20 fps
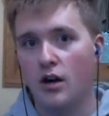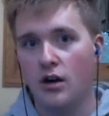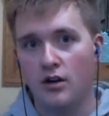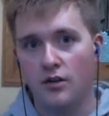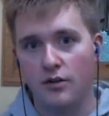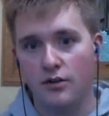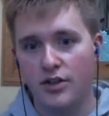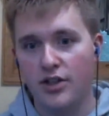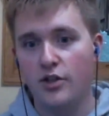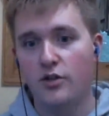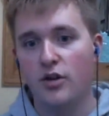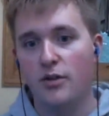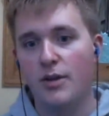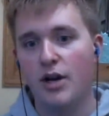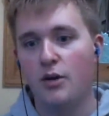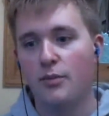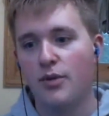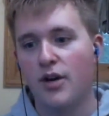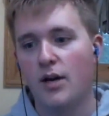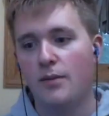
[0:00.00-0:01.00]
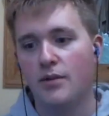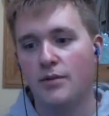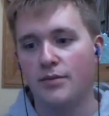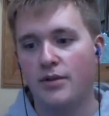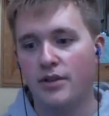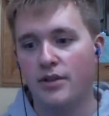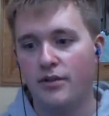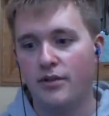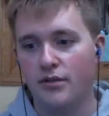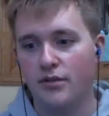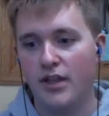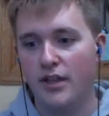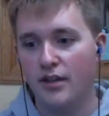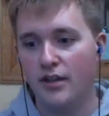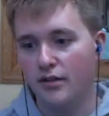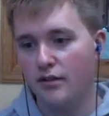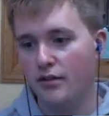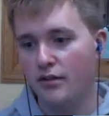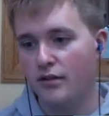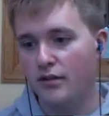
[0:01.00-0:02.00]
are QML problems
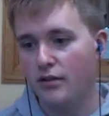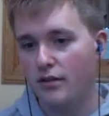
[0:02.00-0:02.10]
in